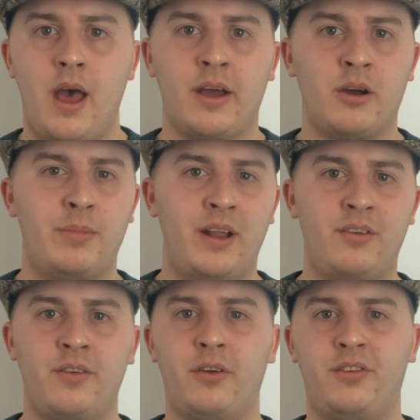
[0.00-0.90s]
Compared
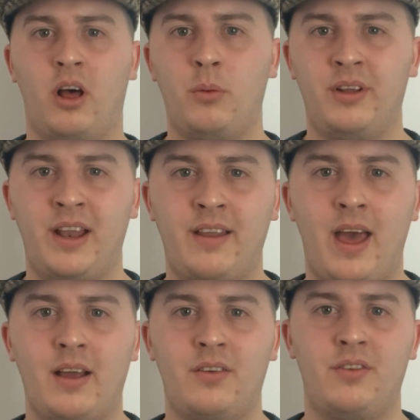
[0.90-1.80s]
to the FTSE All World
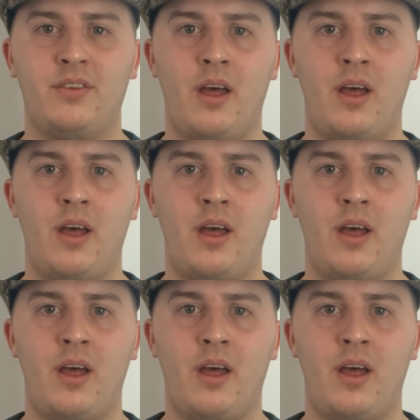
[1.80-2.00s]
Index,